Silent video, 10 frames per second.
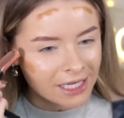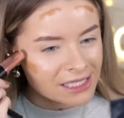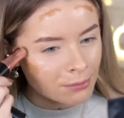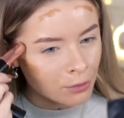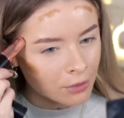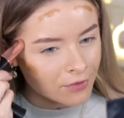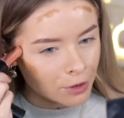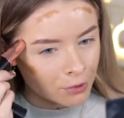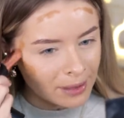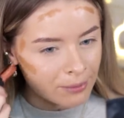It's more of a
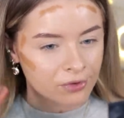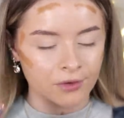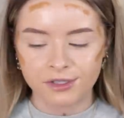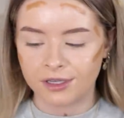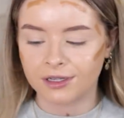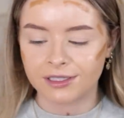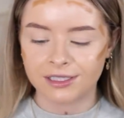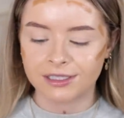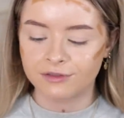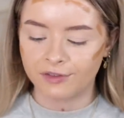cream bronzer because
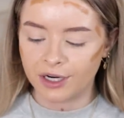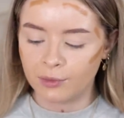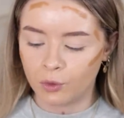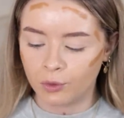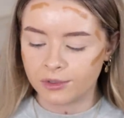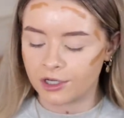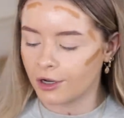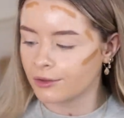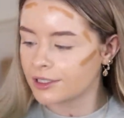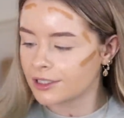this is very warm
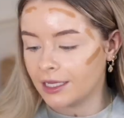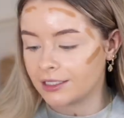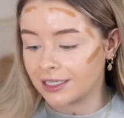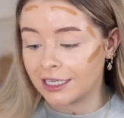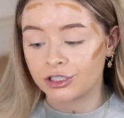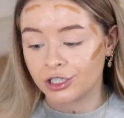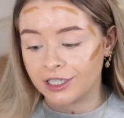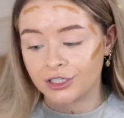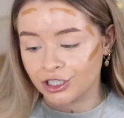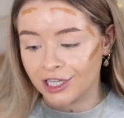toned. It's literally
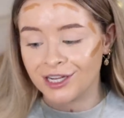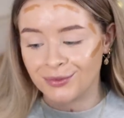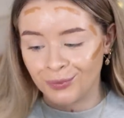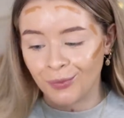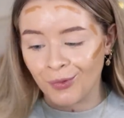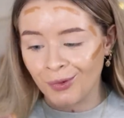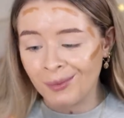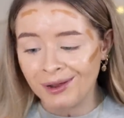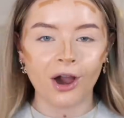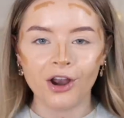the shade
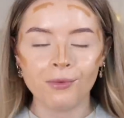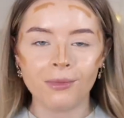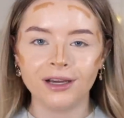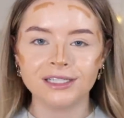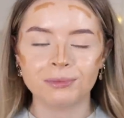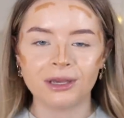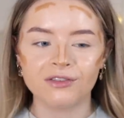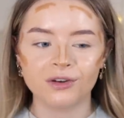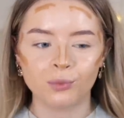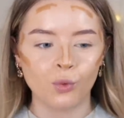warm, but I don't mind a bit
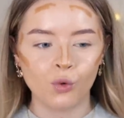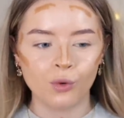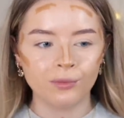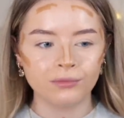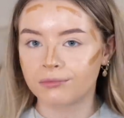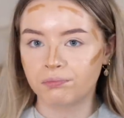of a warm